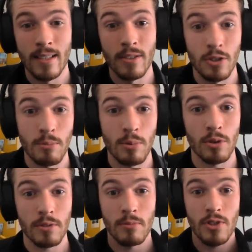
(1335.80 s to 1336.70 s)
Je
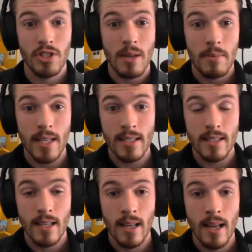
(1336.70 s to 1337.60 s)
porte mon
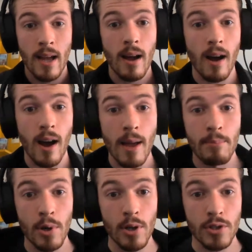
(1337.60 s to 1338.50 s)
chemise. I
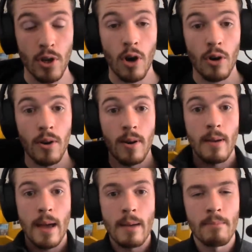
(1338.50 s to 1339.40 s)
put on
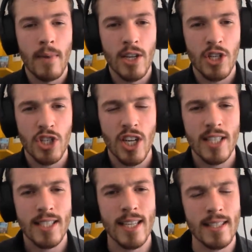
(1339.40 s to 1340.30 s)
my
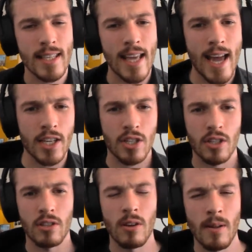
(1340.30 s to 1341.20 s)
shirt. It's the
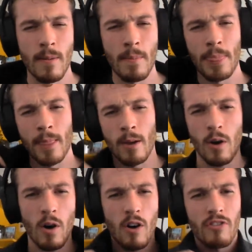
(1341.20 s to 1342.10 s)
action
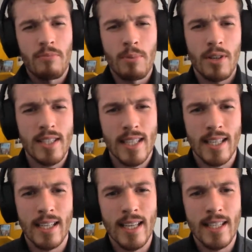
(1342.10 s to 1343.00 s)
of
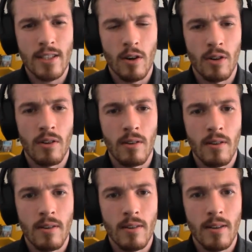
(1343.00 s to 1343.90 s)
putting it on.
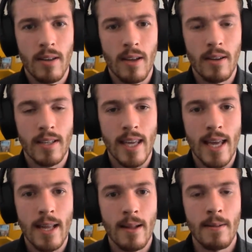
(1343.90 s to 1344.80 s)

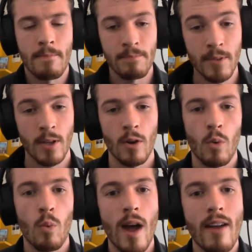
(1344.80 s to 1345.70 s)
Okay?
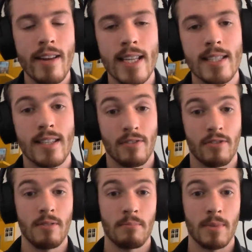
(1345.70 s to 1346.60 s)
Wearing is
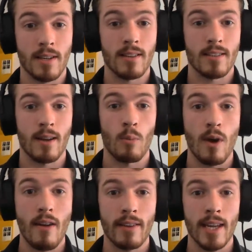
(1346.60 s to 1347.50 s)
different because I'm
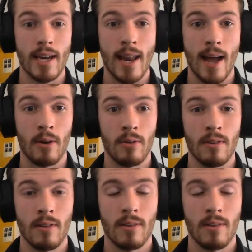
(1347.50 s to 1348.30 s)
wearing it now.